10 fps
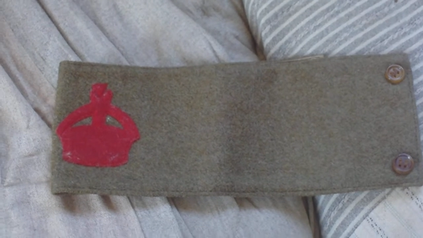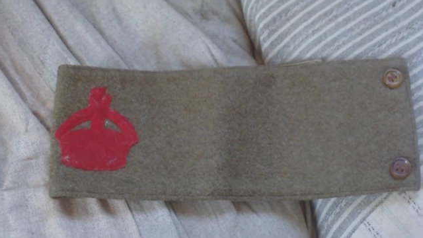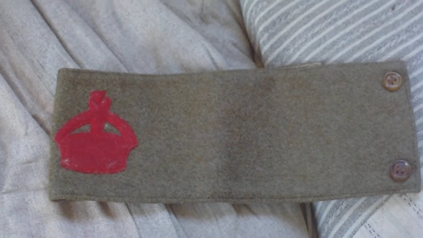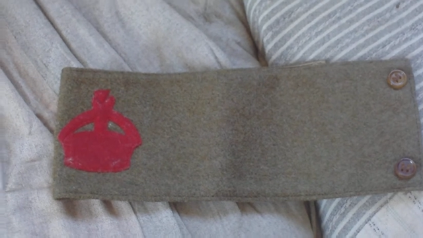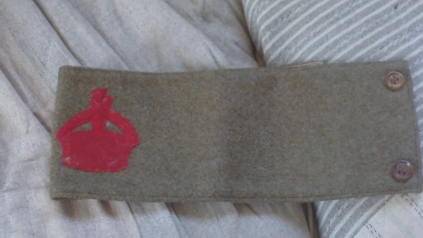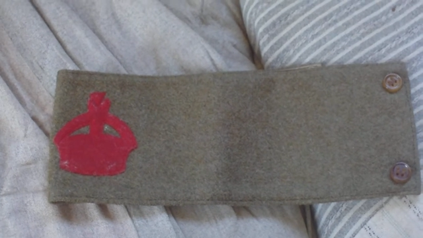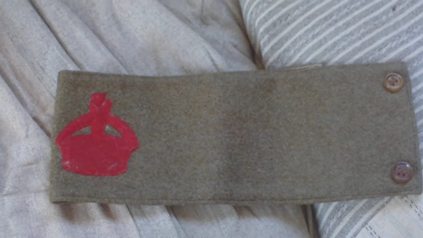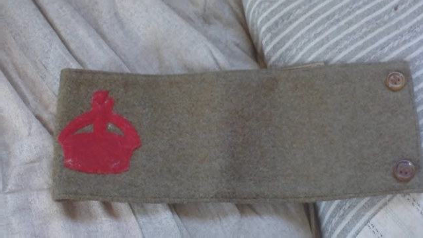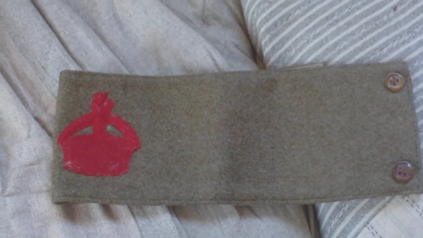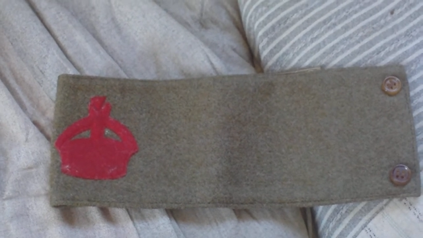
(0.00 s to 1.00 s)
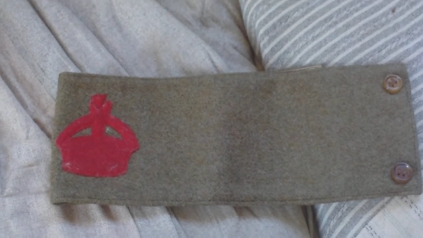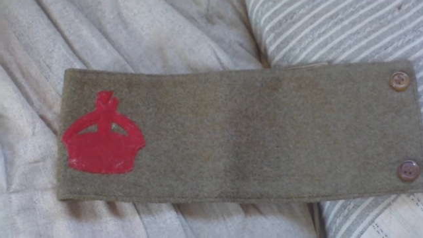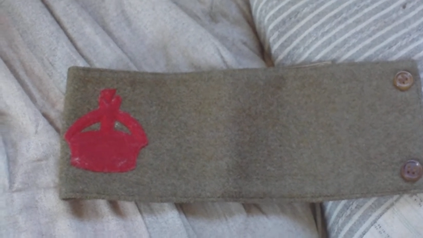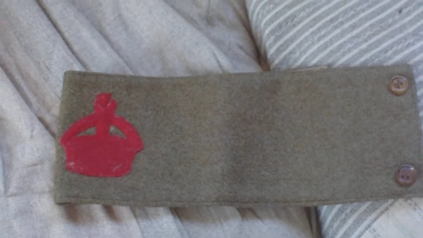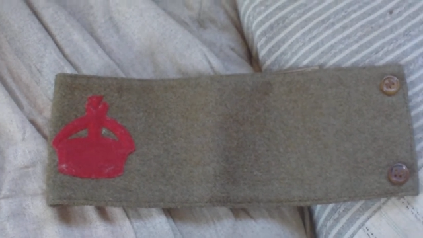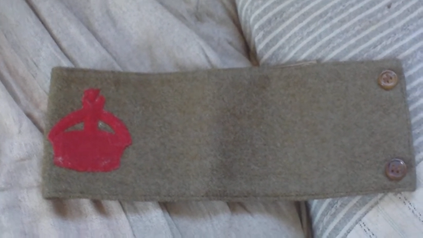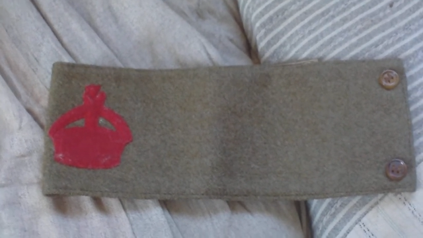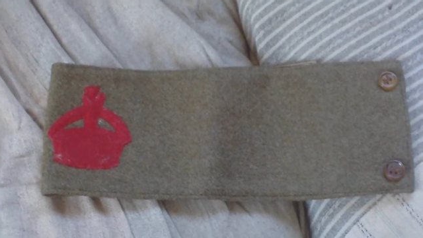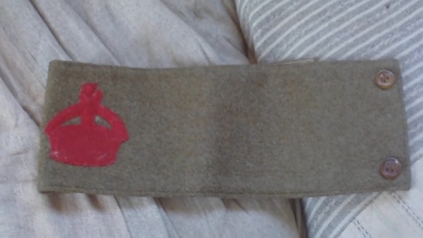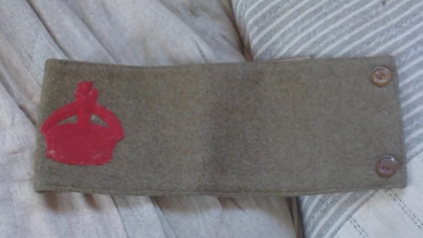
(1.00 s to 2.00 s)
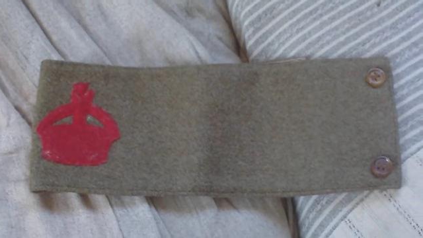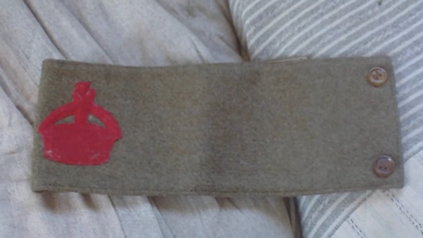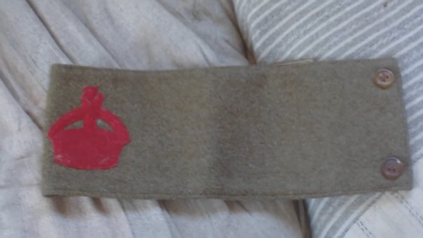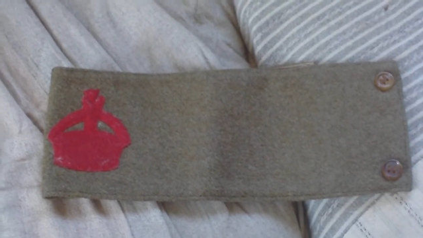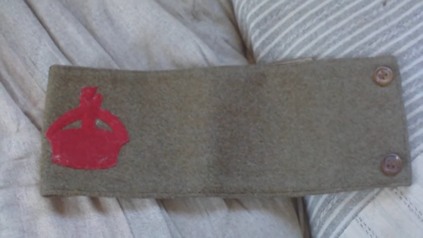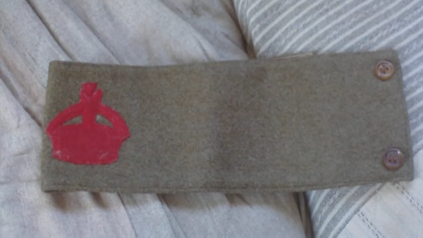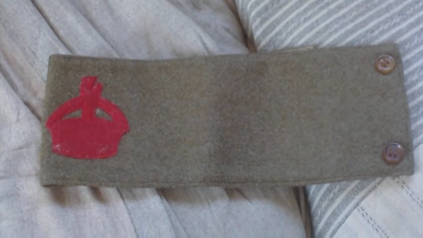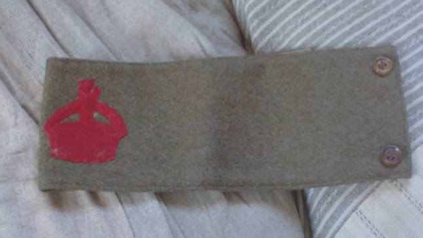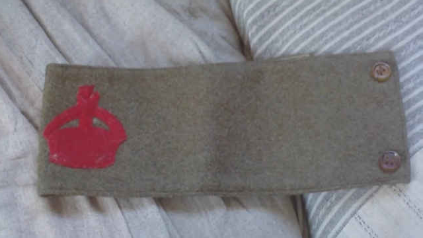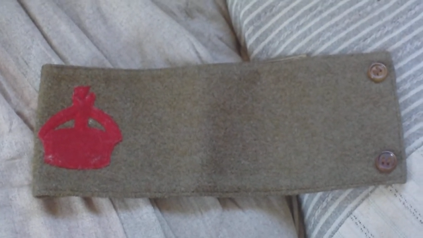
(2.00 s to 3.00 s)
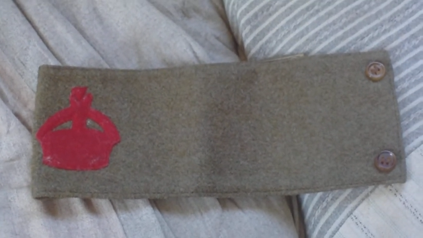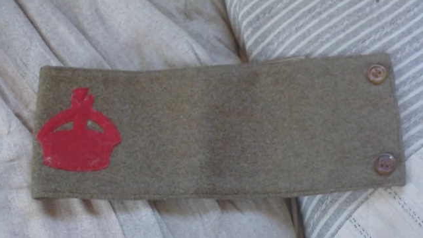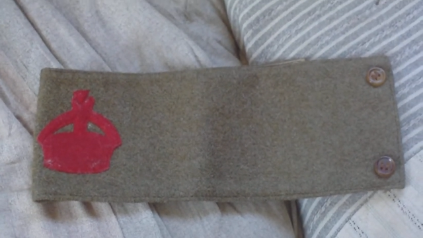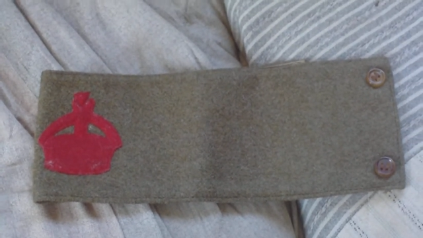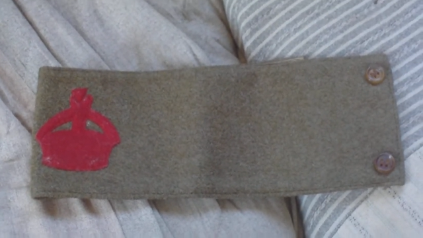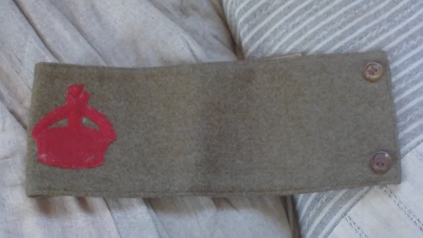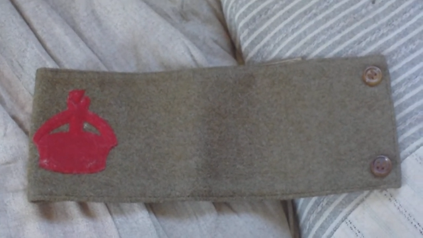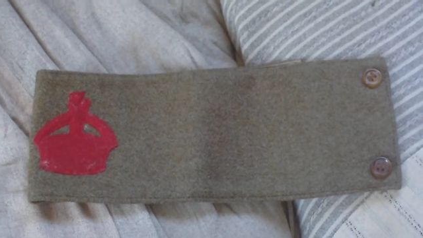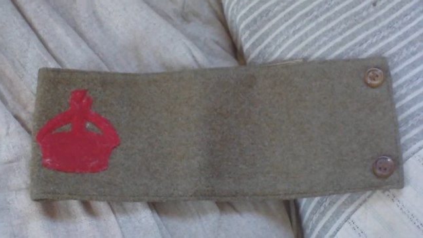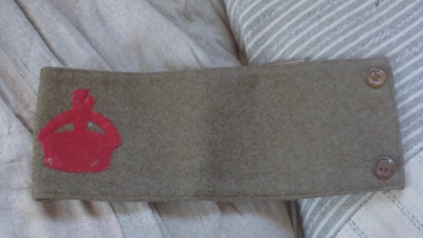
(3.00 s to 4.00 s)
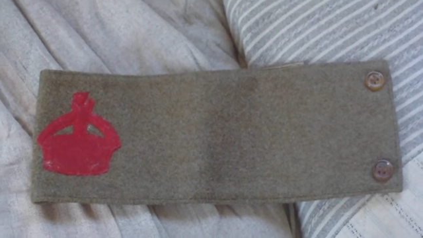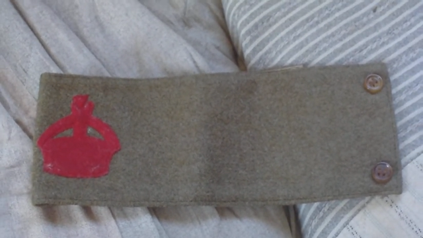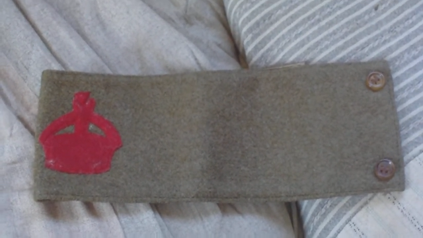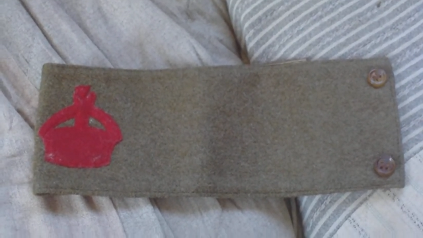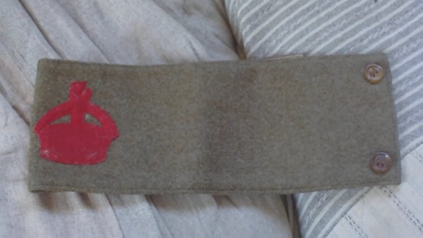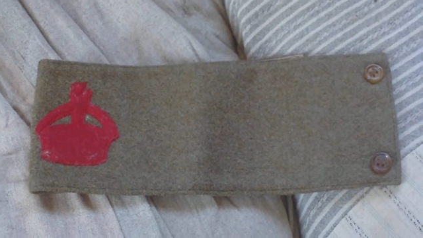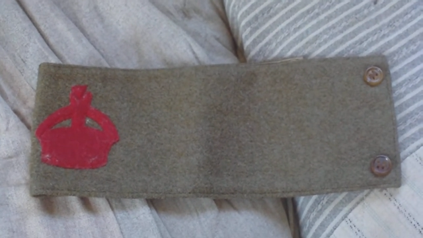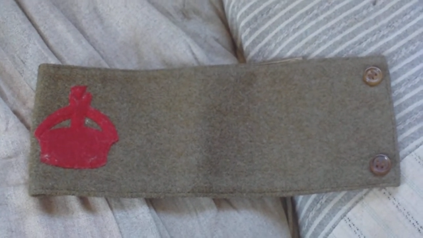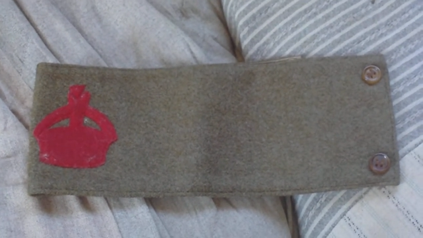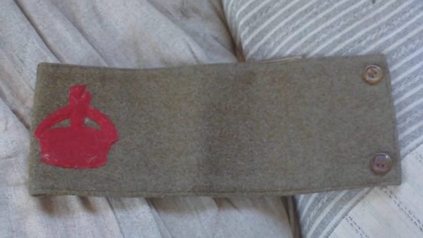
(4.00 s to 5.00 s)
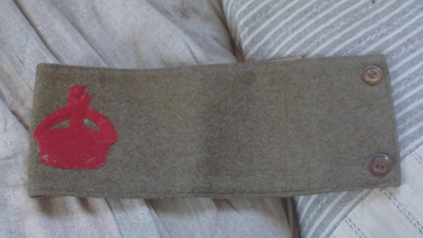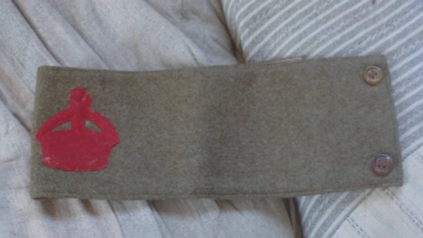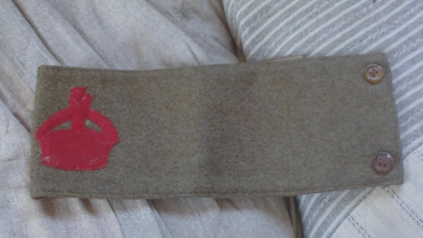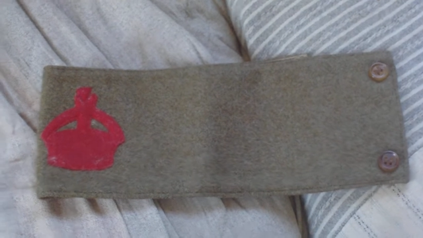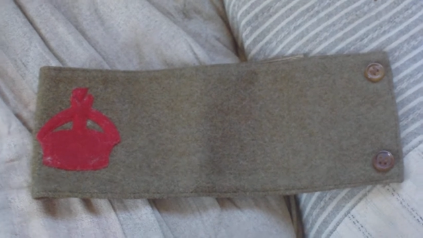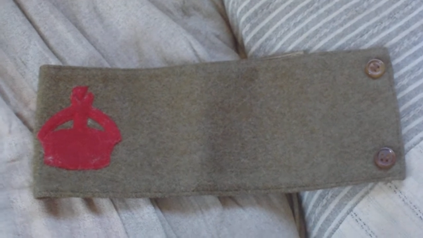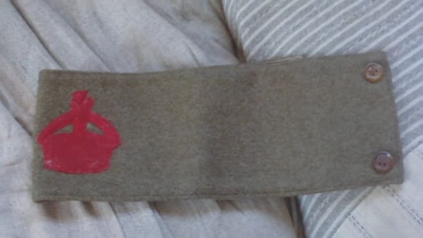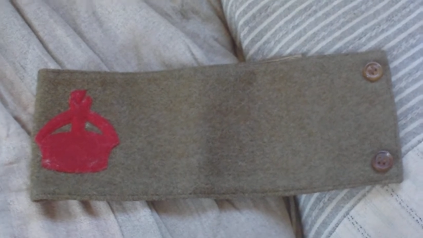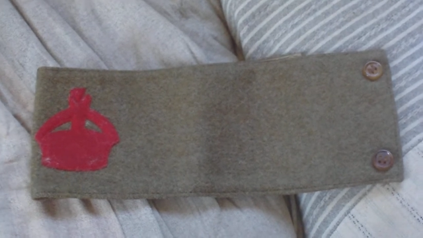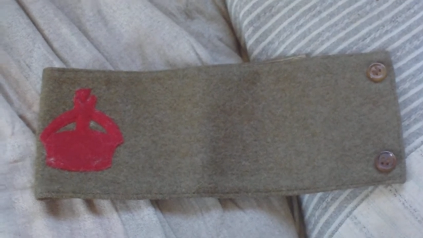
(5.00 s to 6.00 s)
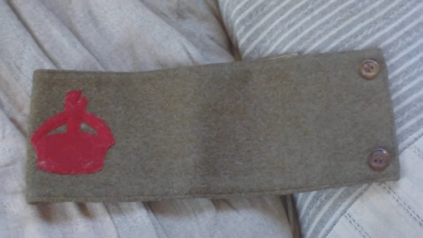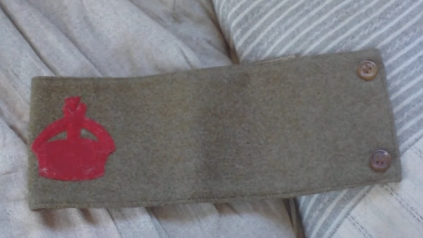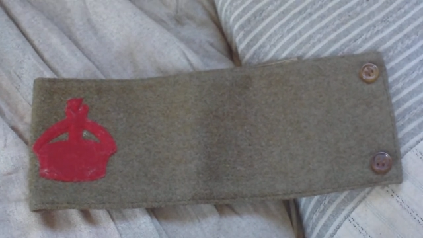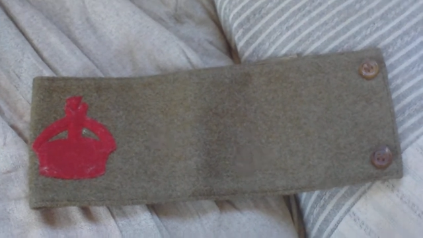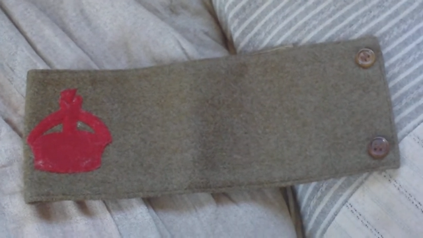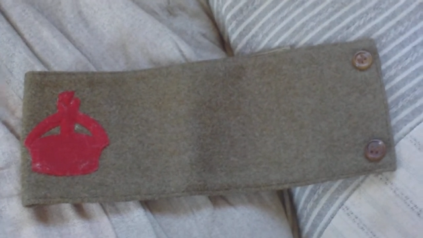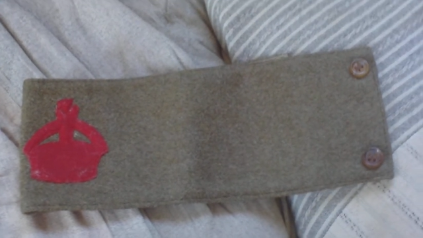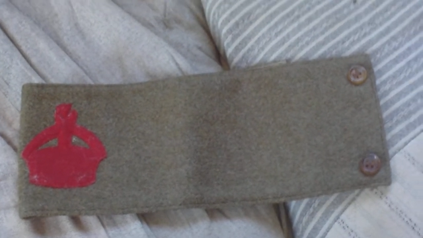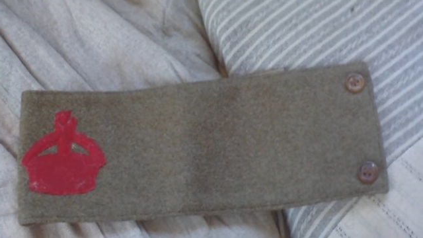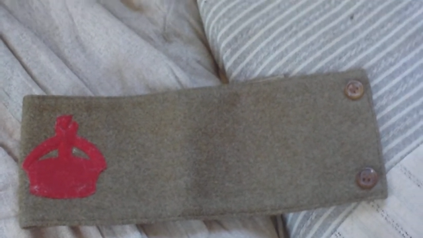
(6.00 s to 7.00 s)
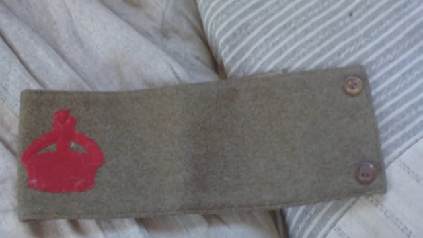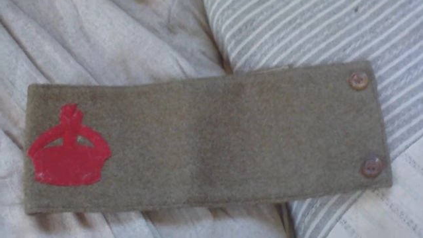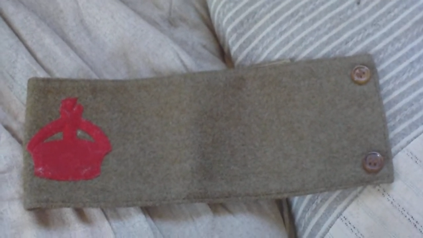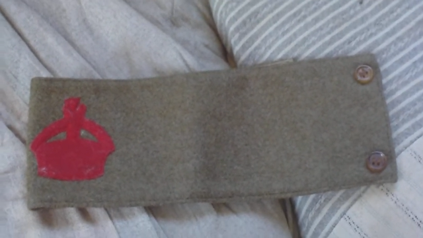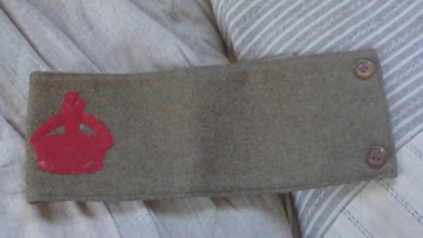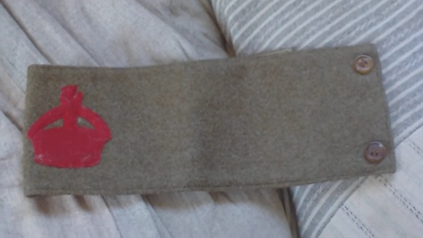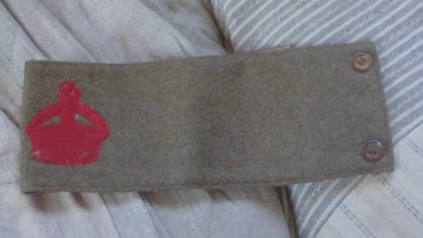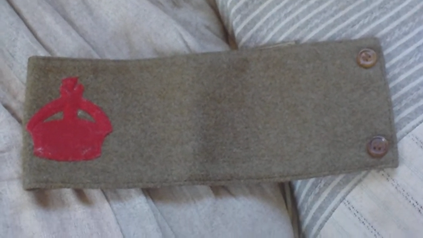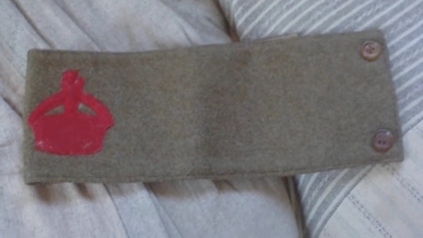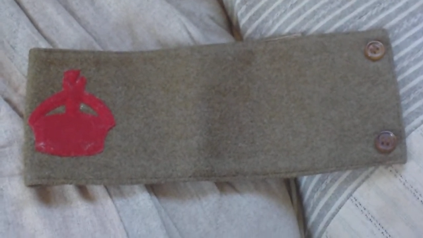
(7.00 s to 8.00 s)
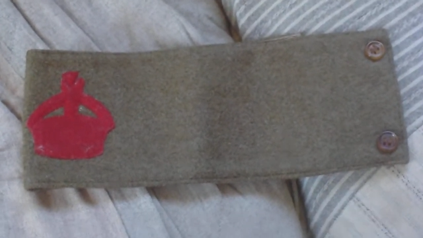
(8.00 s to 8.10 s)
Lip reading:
(no speaker visible)